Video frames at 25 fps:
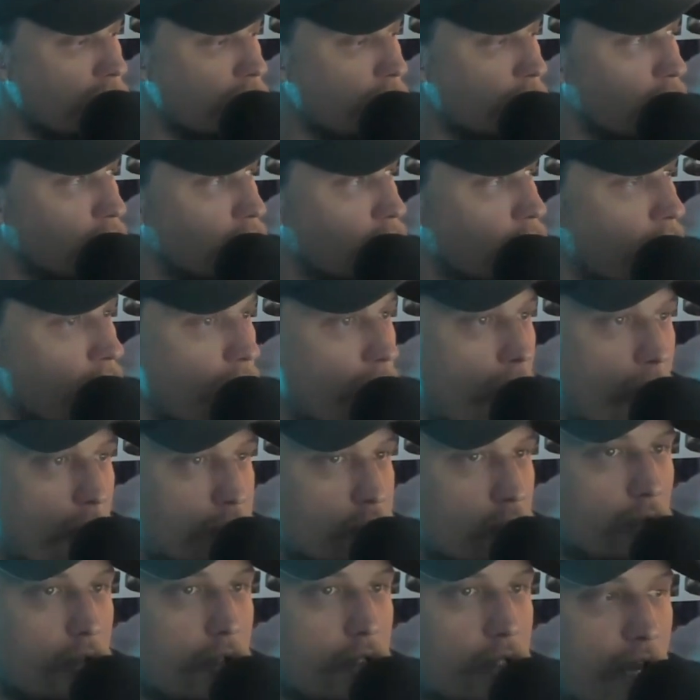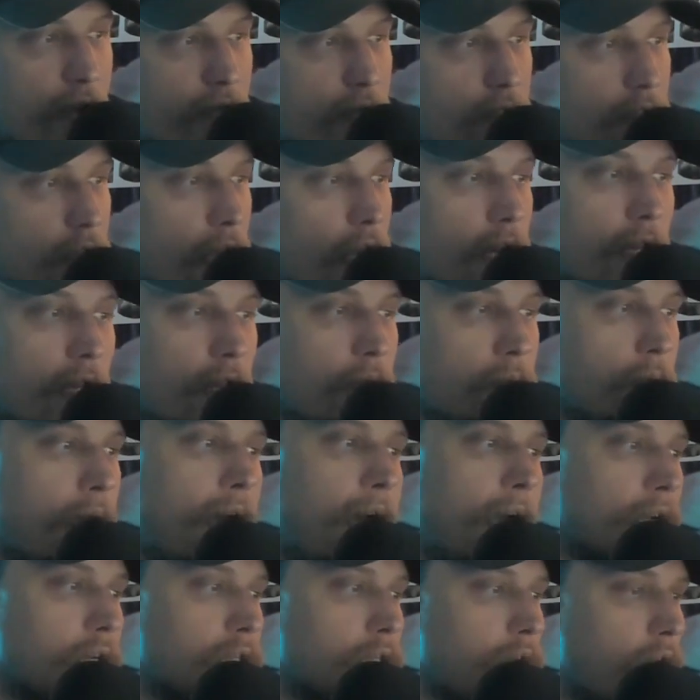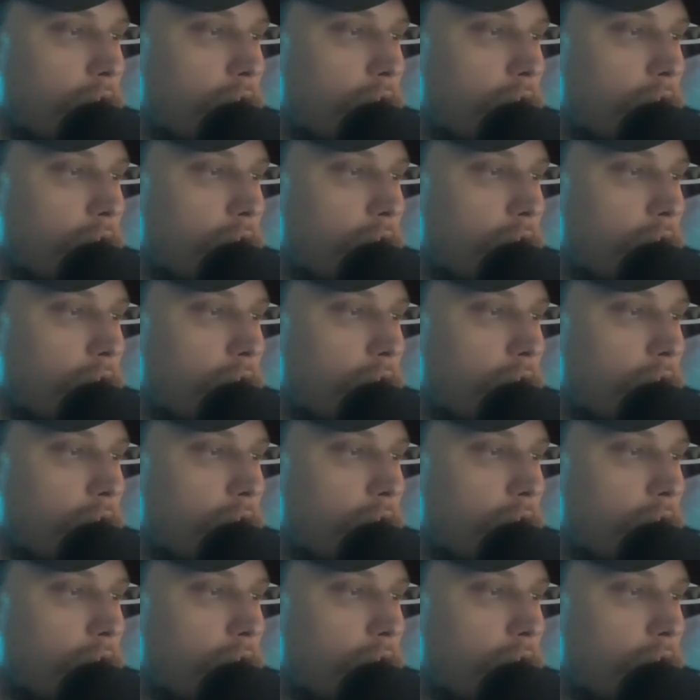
create absolutely devastating impacts